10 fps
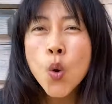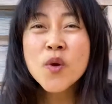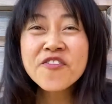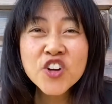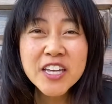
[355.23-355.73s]

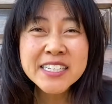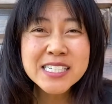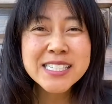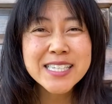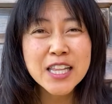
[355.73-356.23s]
we forget to
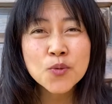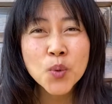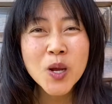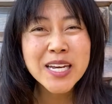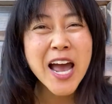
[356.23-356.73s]

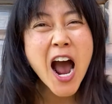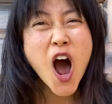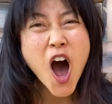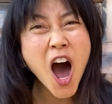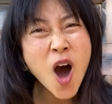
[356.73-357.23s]
celebrate
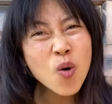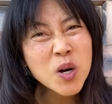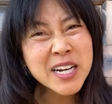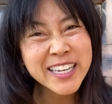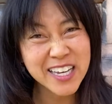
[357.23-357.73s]

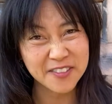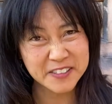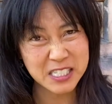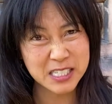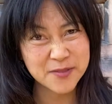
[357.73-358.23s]
our
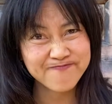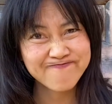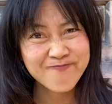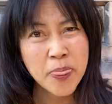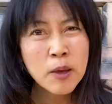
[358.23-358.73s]
gifts.
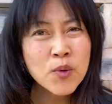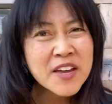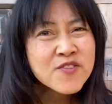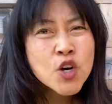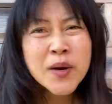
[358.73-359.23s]
We
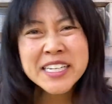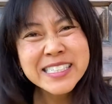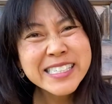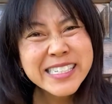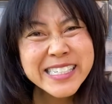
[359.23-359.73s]
have no
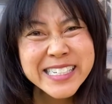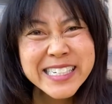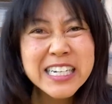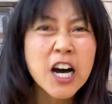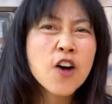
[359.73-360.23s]

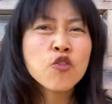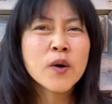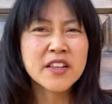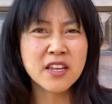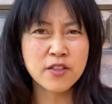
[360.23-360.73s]
idea of
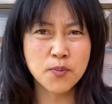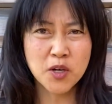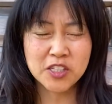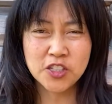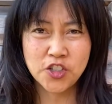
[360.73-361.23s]
what the other
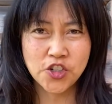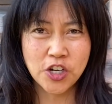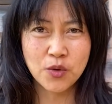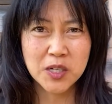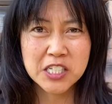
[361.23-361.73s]
person's
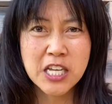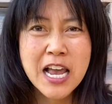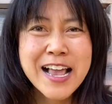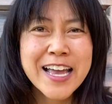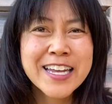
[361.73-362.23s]
journey was,
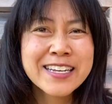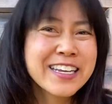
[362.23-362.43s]
and